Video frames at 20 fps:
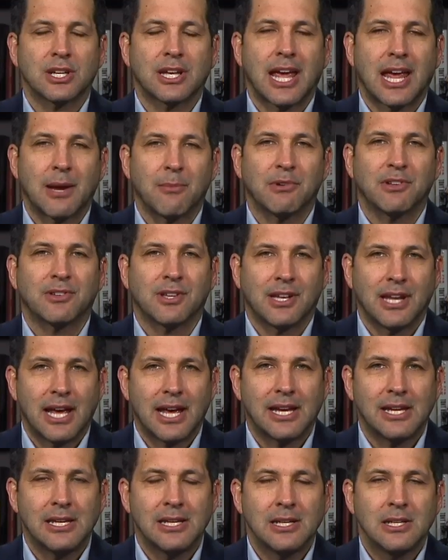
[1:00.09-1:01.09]
came in
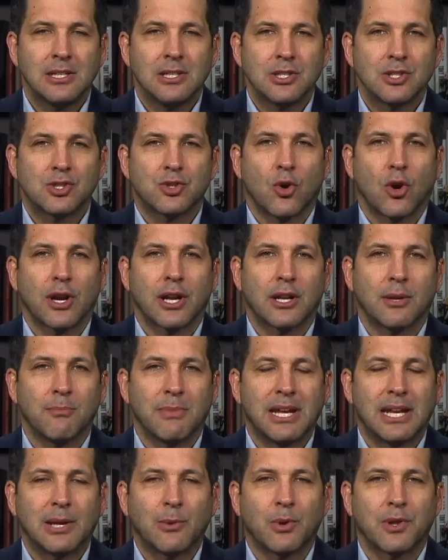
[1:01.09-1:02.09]
today, started
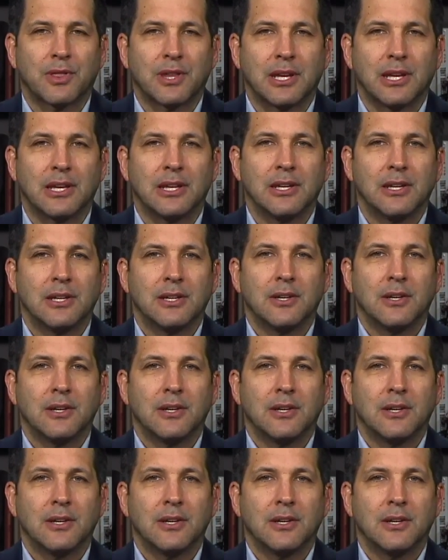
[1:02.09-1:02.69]
meeting with the